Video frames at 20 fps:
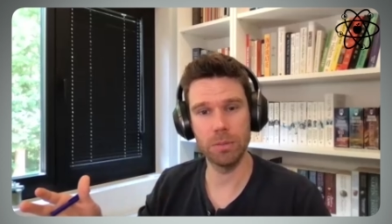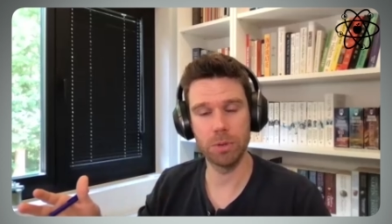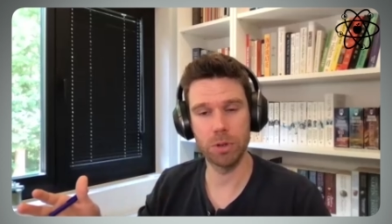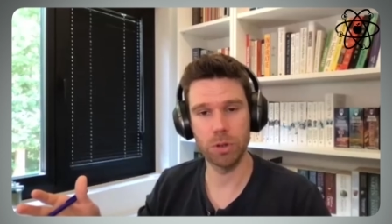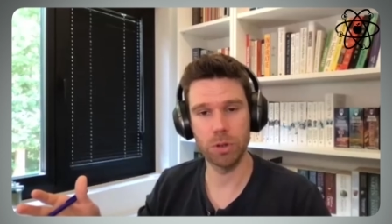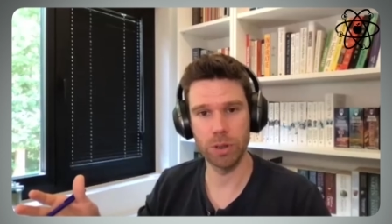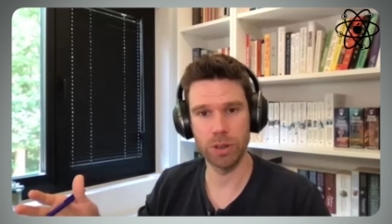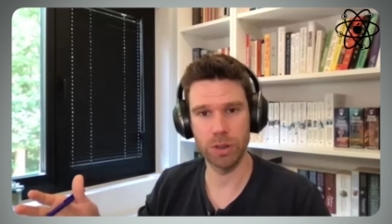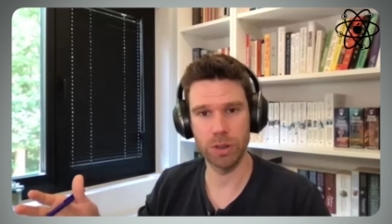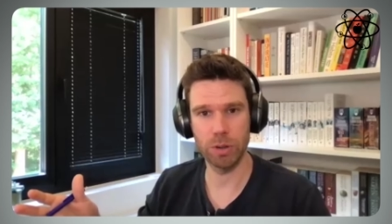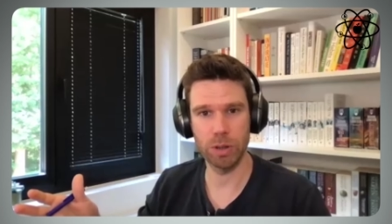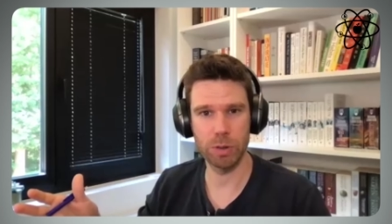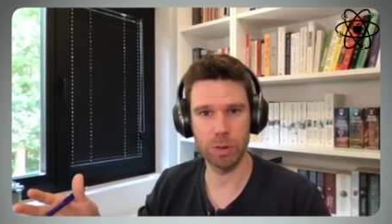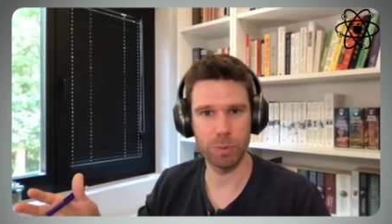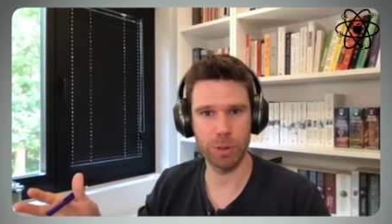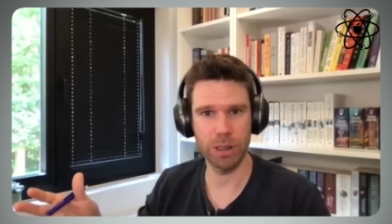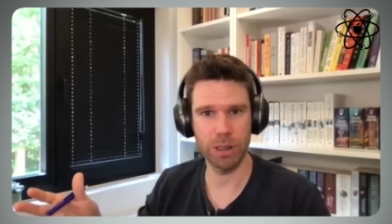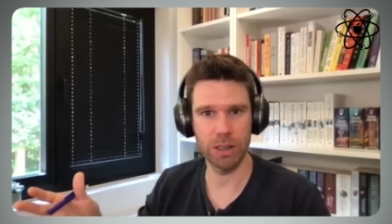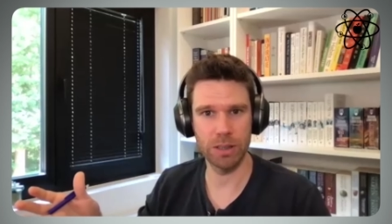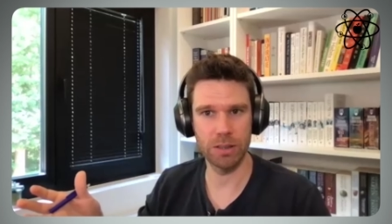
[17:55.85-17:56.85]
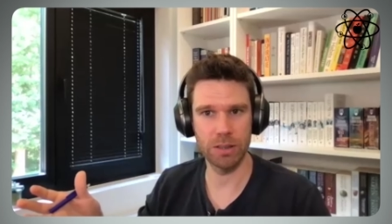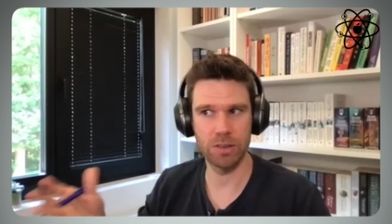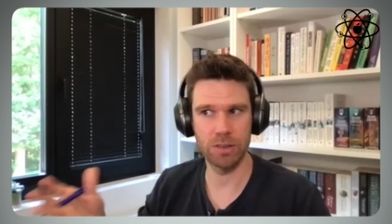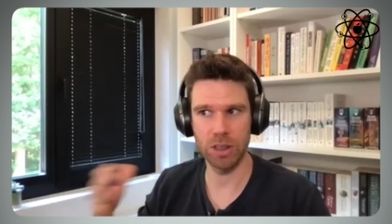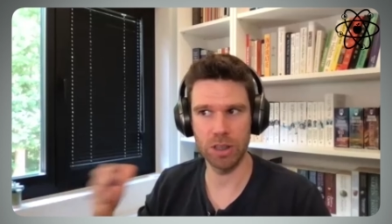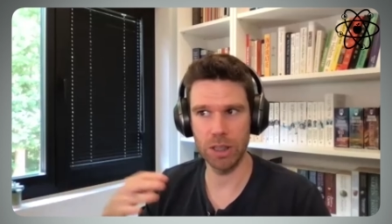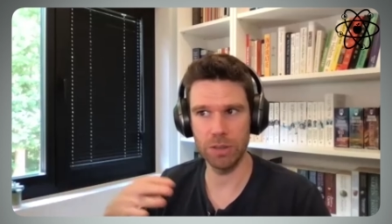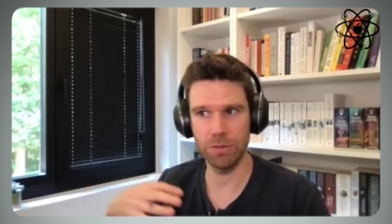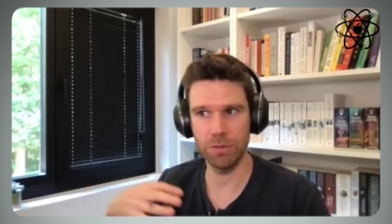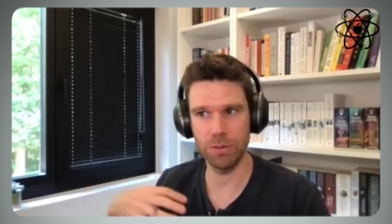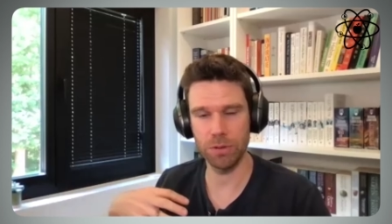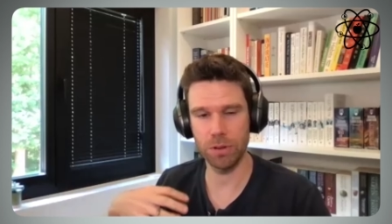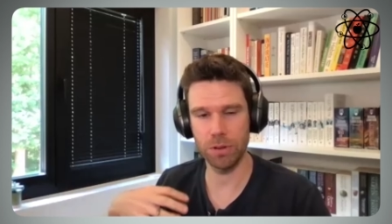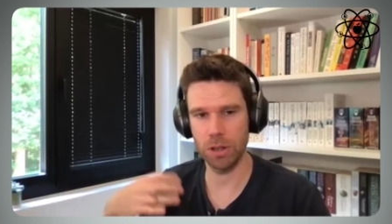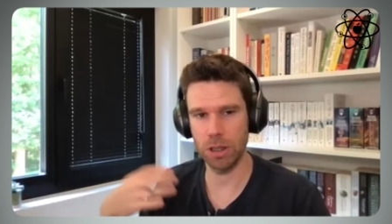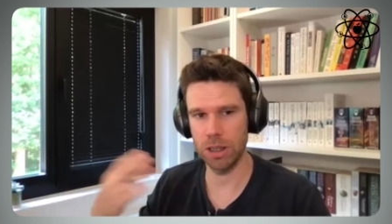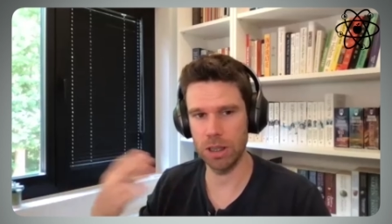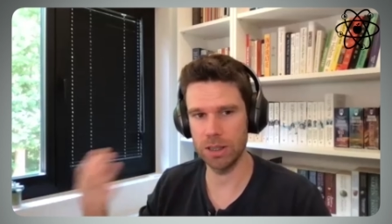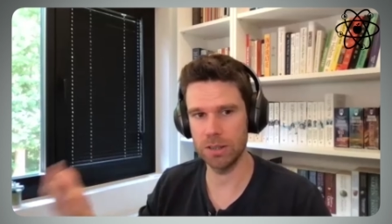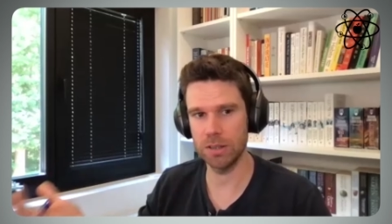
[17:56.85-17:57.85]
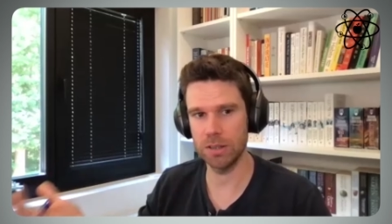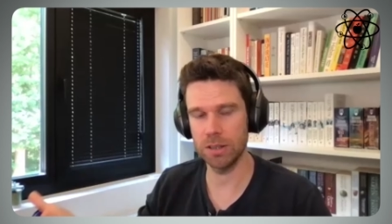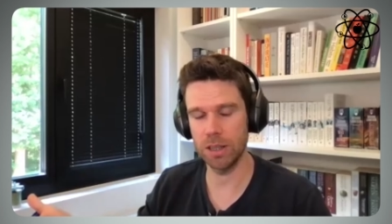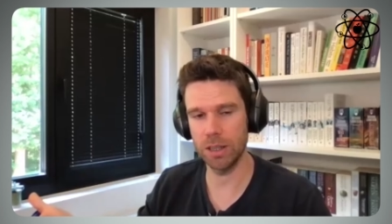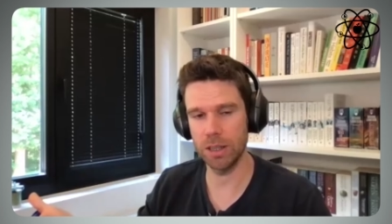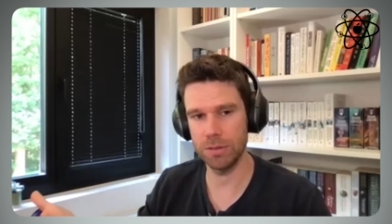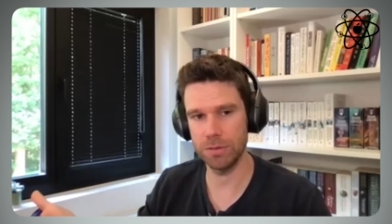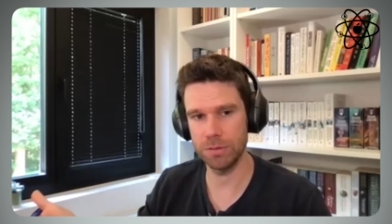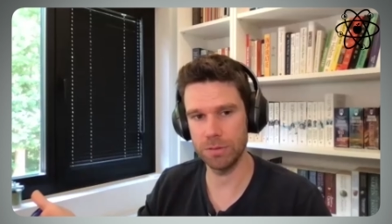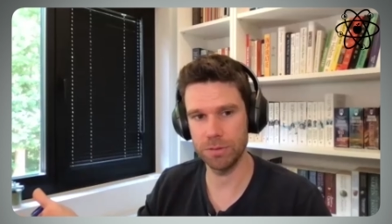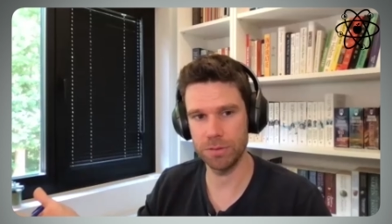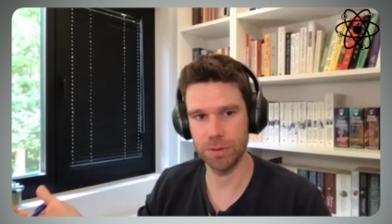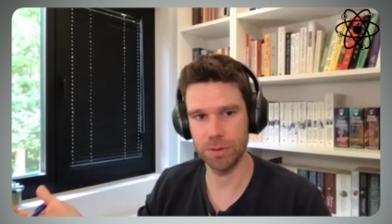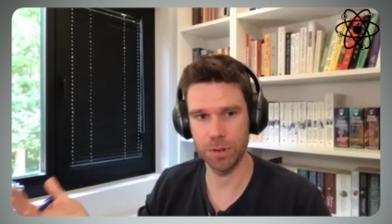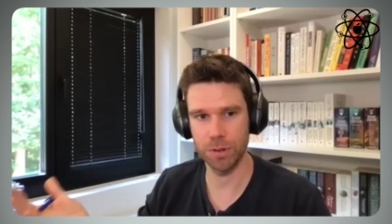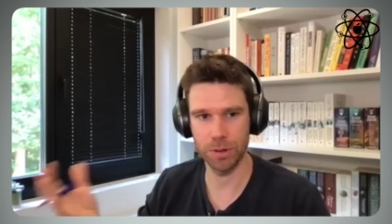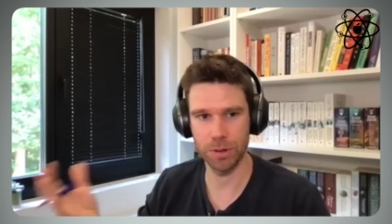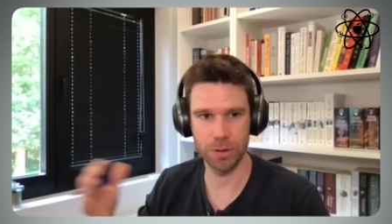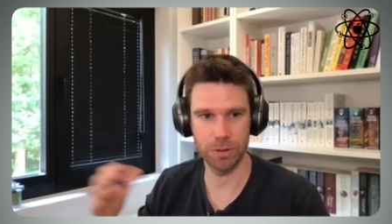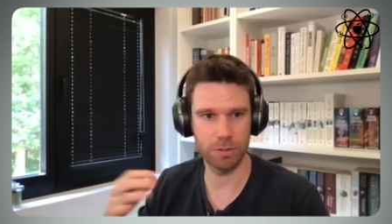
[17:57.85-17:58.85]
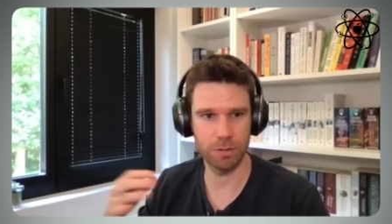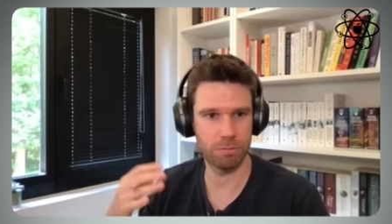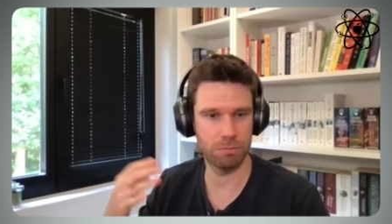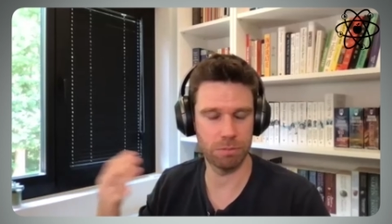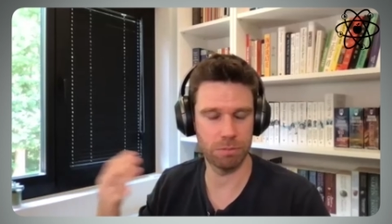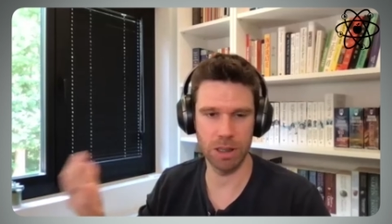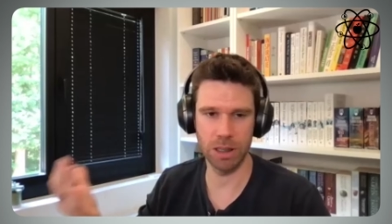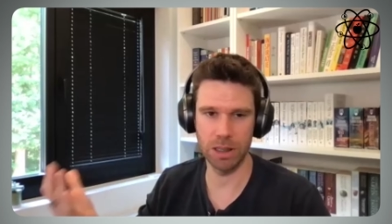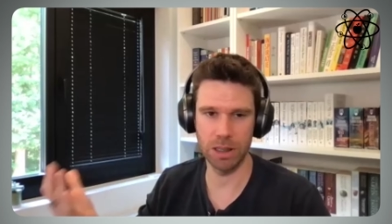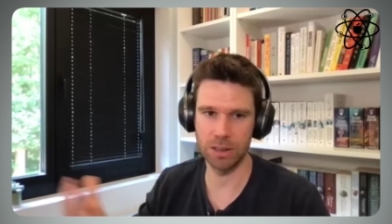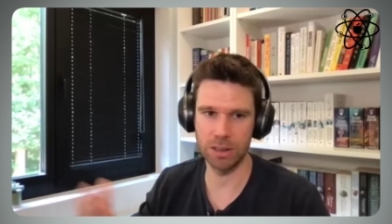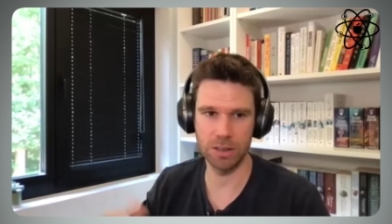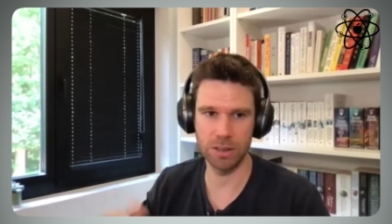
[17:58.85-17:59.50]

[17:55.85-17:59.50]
So is CRISPR then safer or less safe, or is it